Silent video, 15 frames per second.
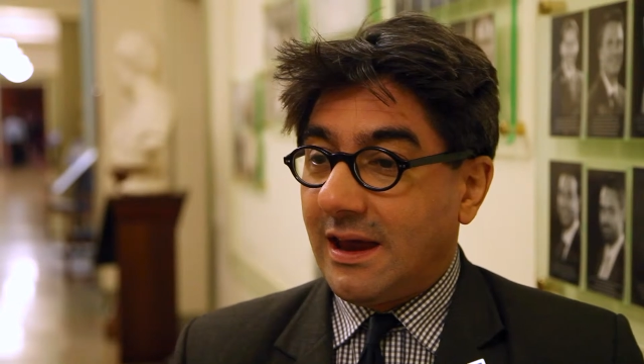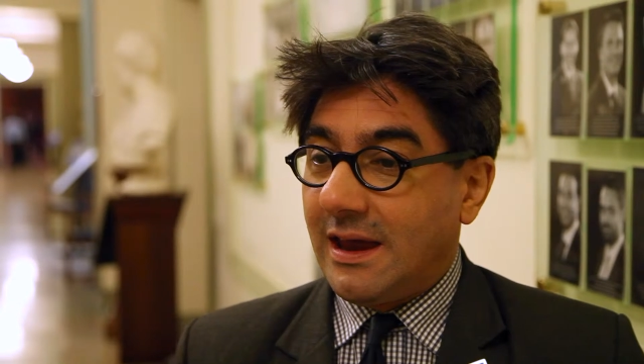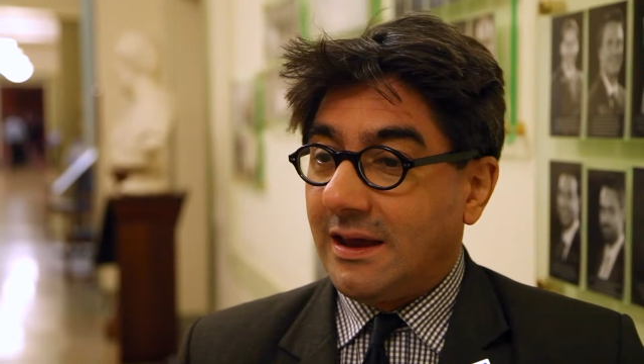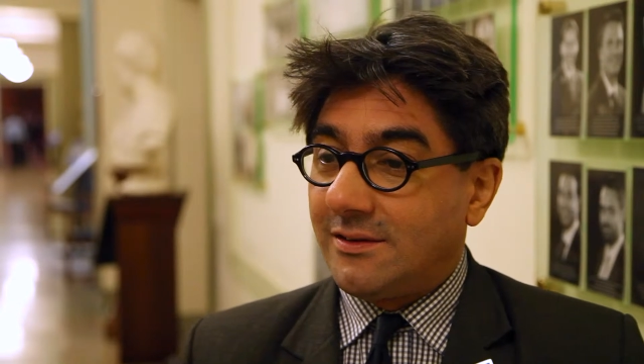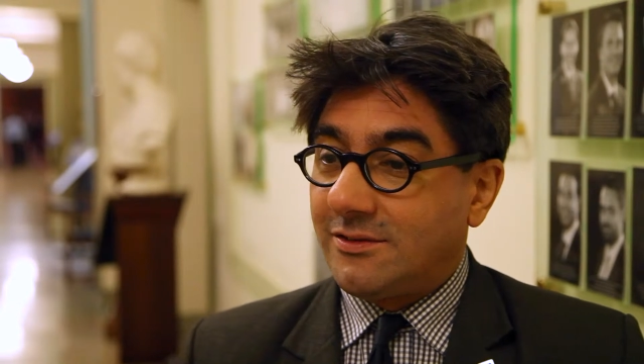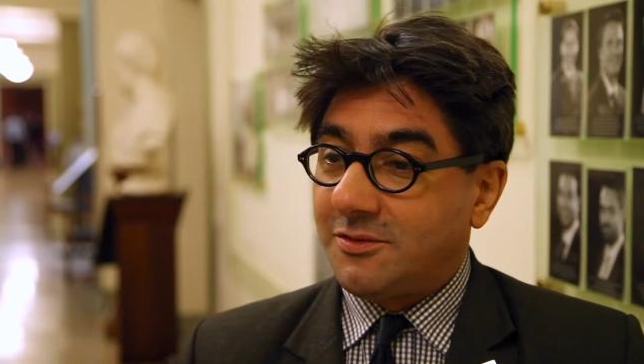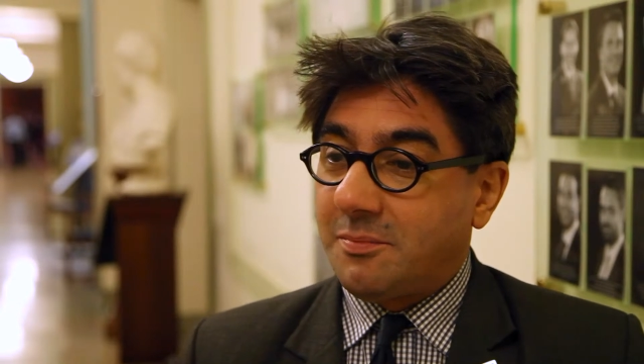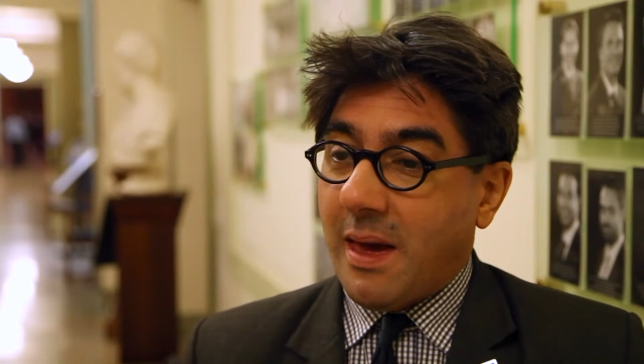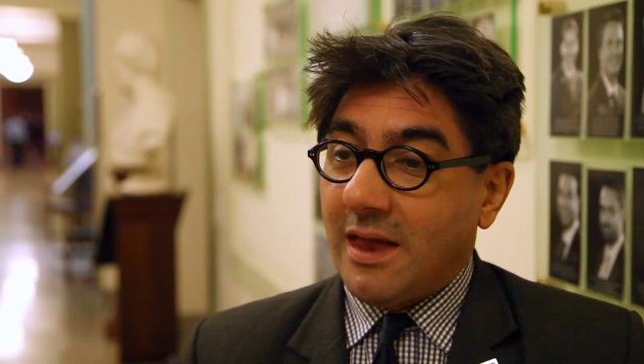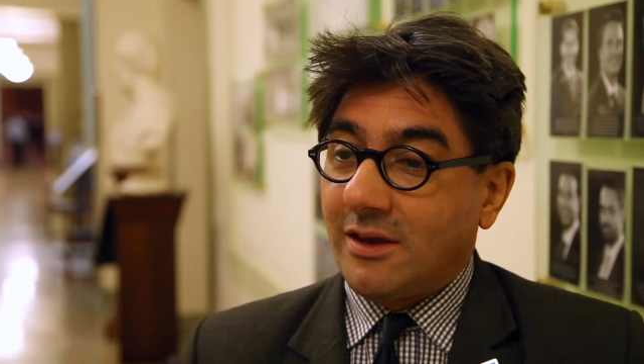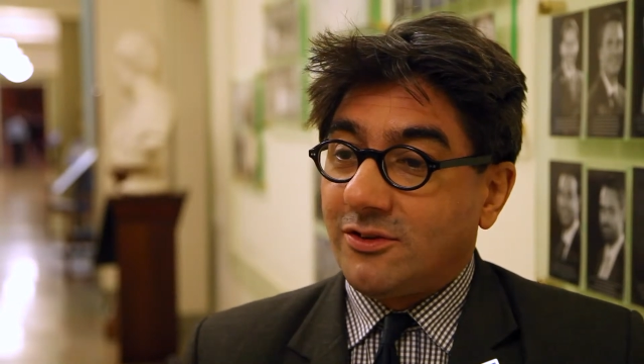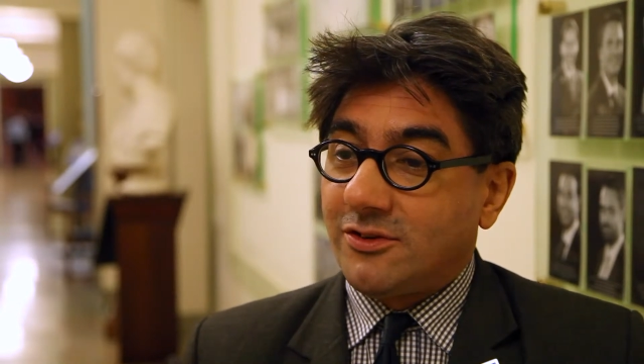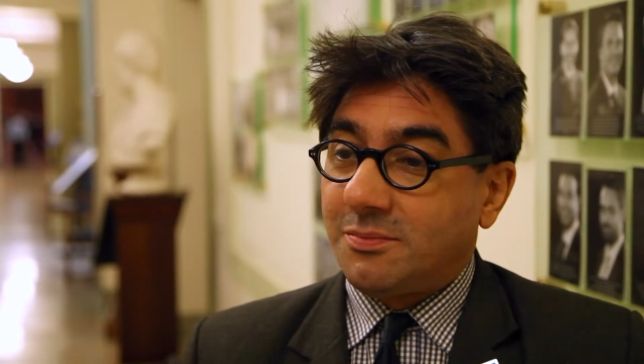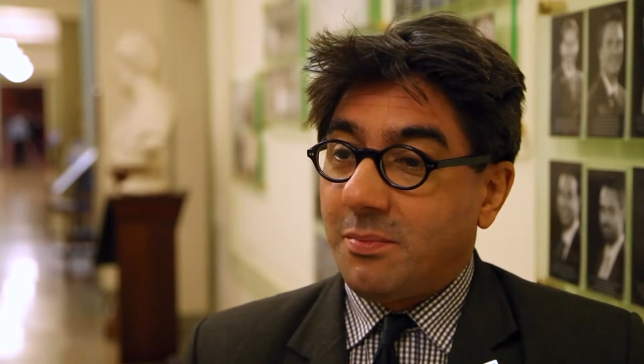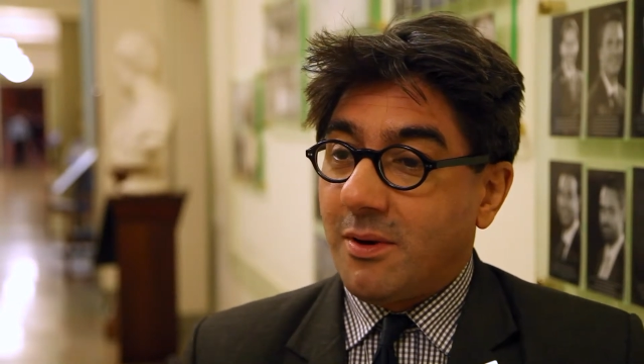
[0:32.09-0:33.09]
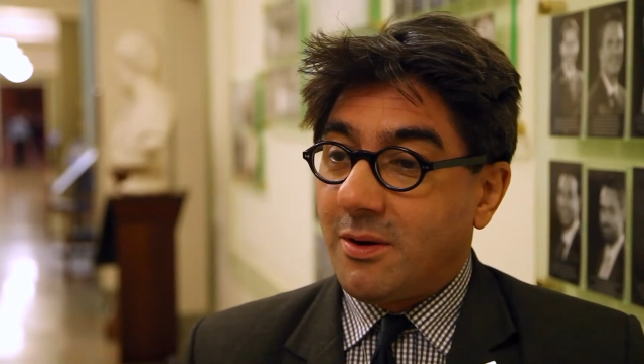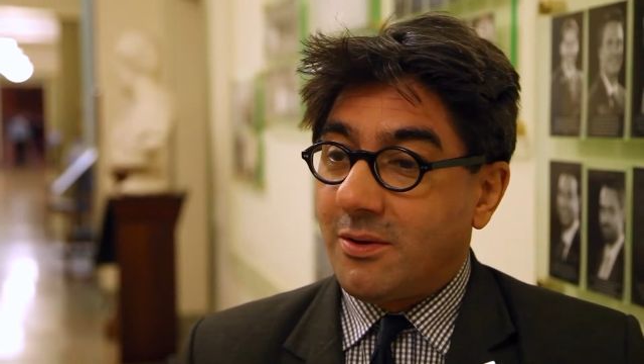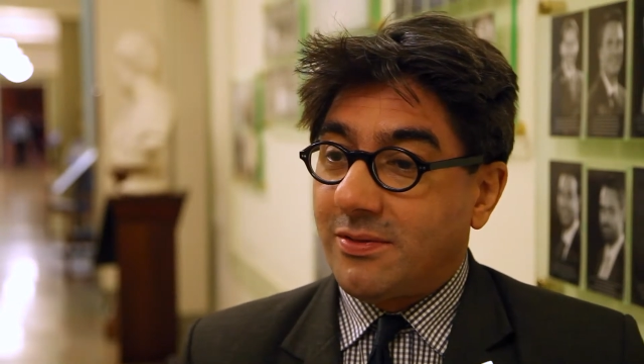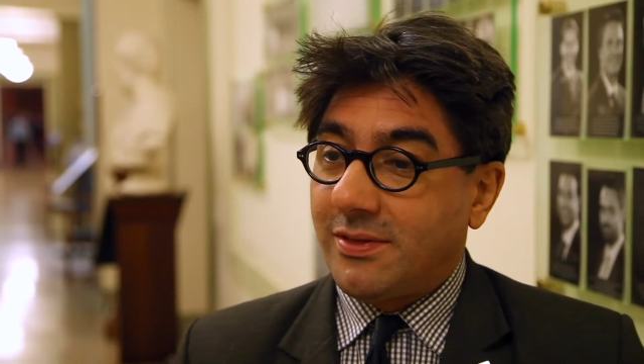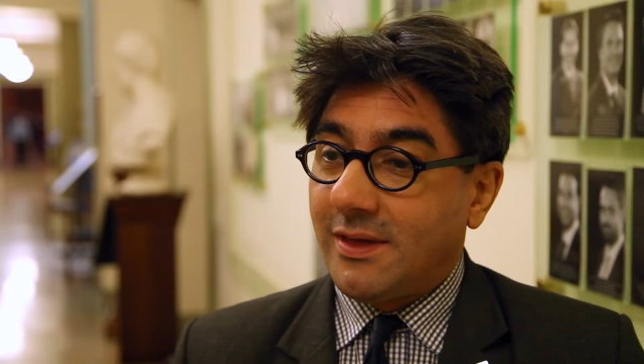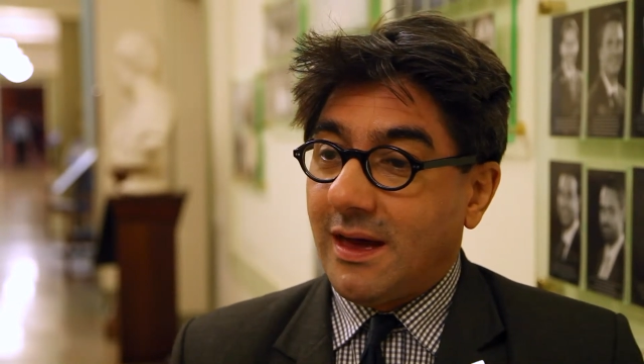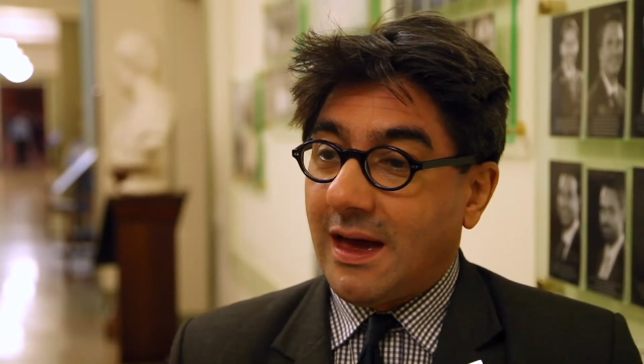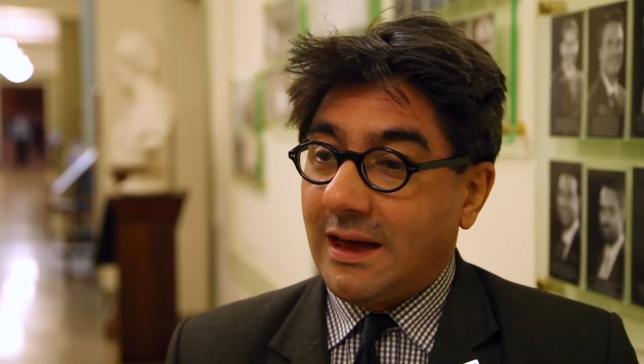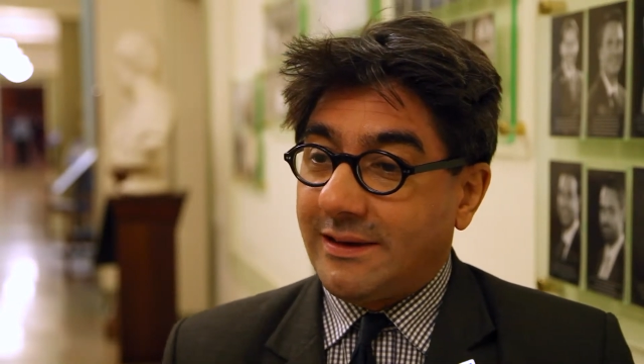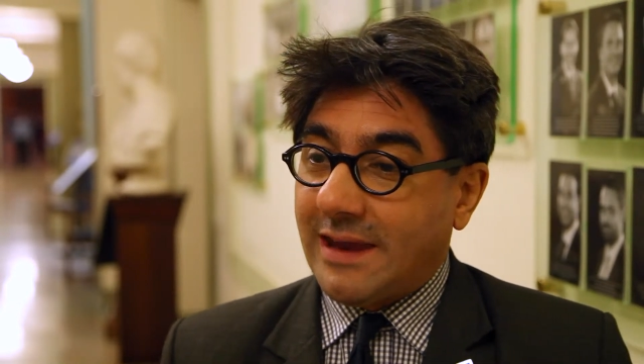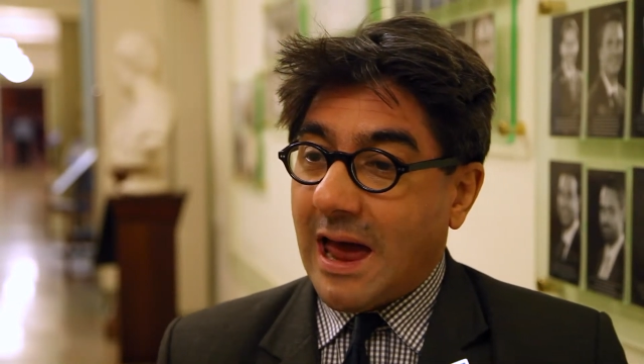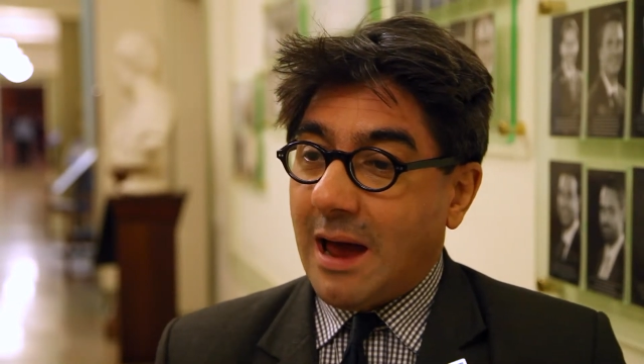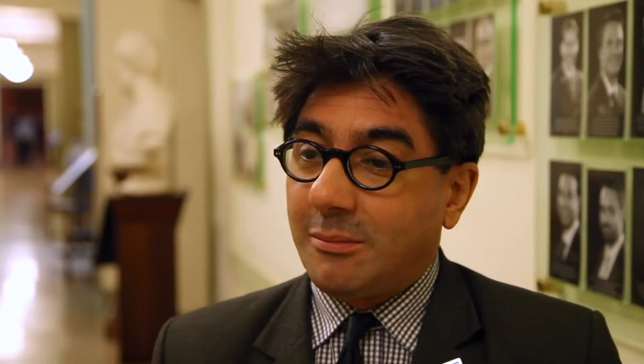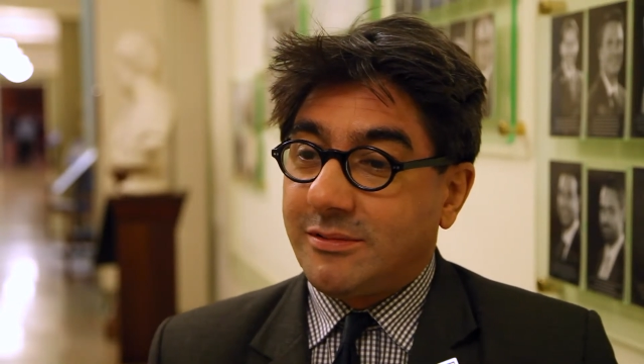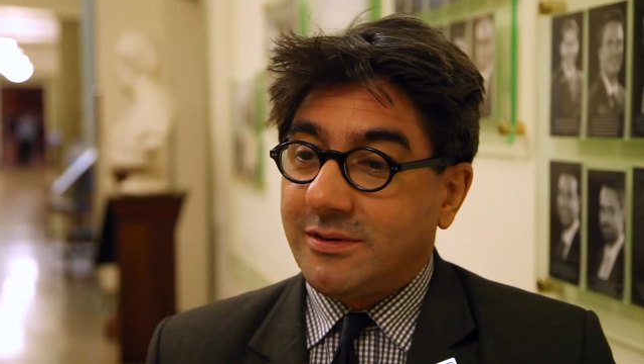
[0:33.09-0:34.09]
It spans both
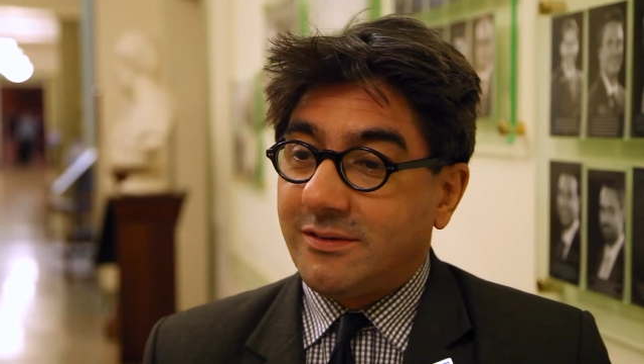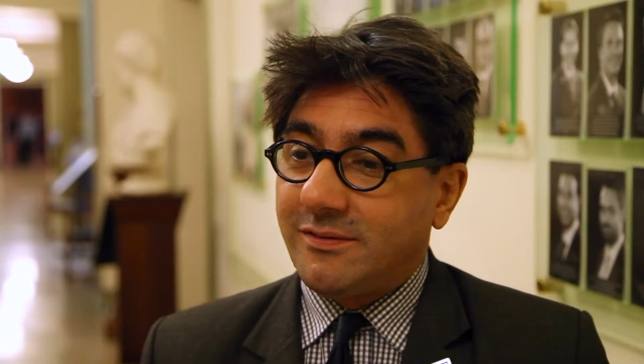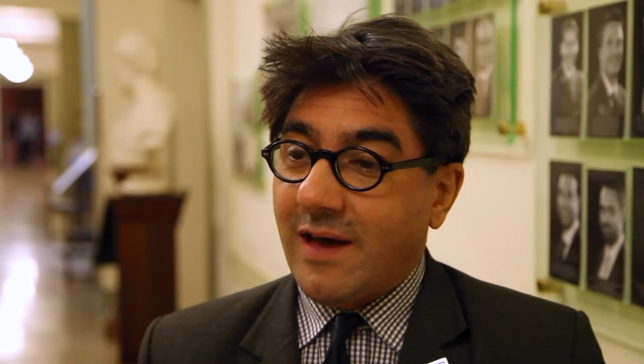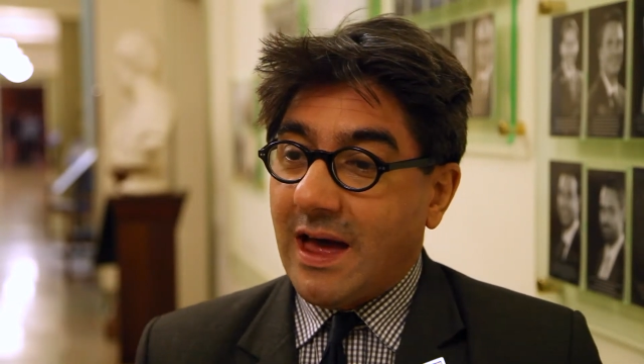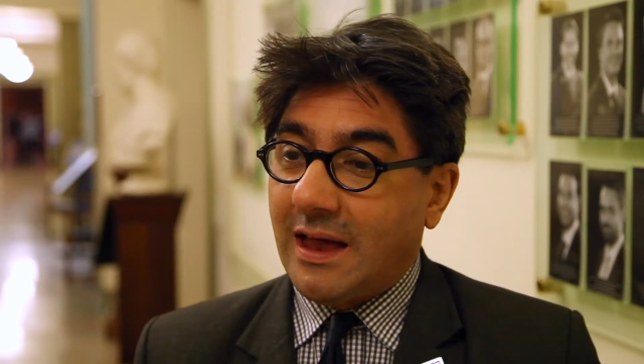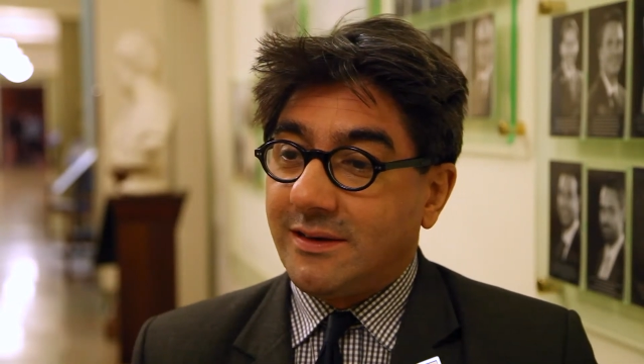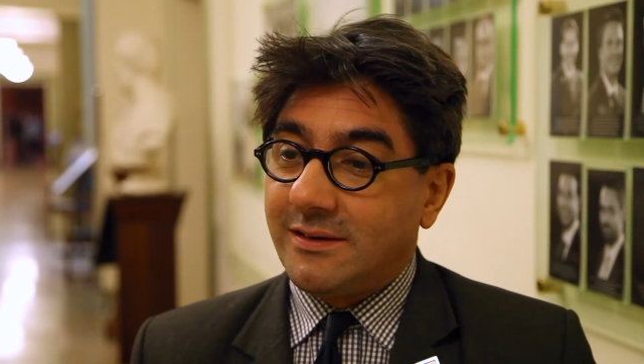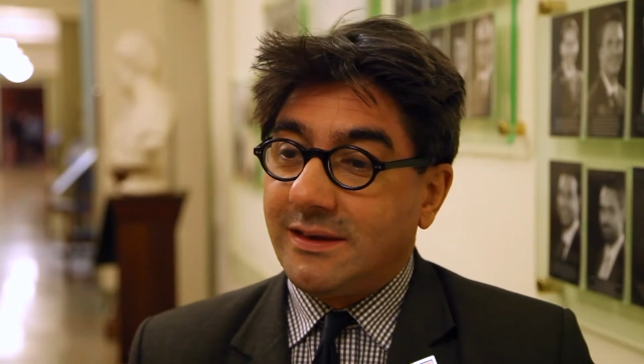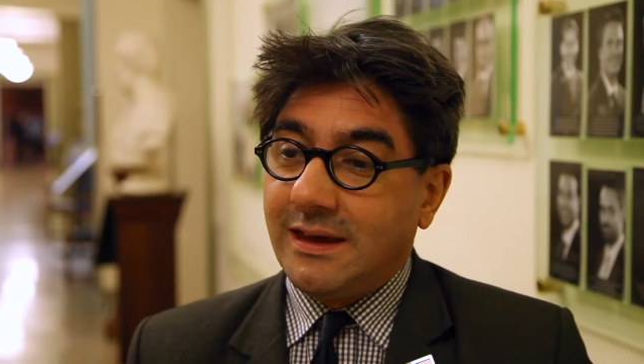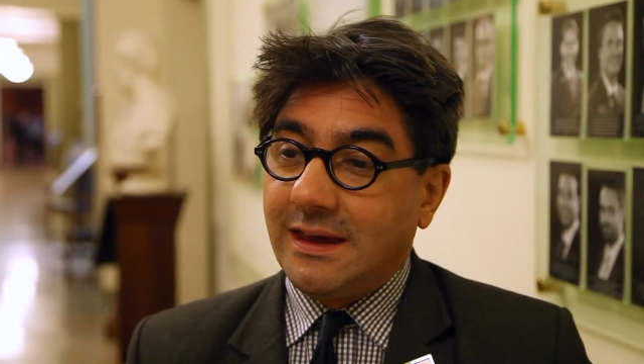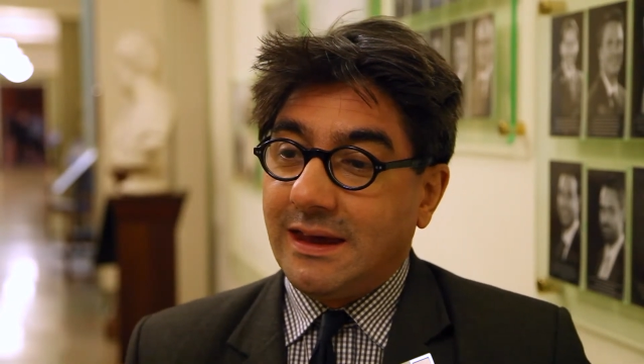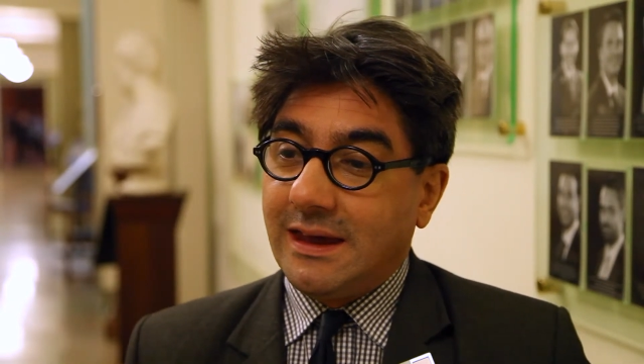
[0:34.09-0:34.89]
adaptive and